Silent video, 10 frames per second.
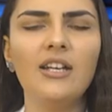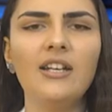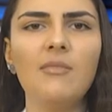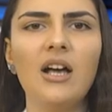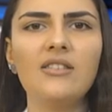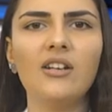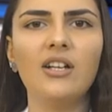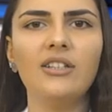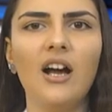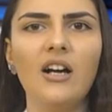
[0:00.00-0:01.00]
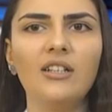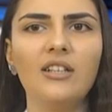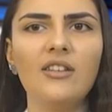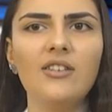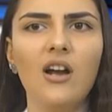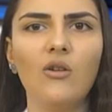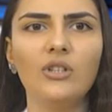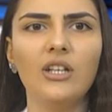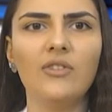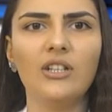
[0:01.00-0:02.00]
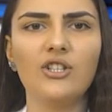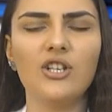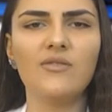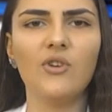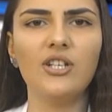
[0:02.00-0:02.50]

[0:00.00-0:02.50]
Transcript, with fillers: In the massacre, the Akn and surrounding villages were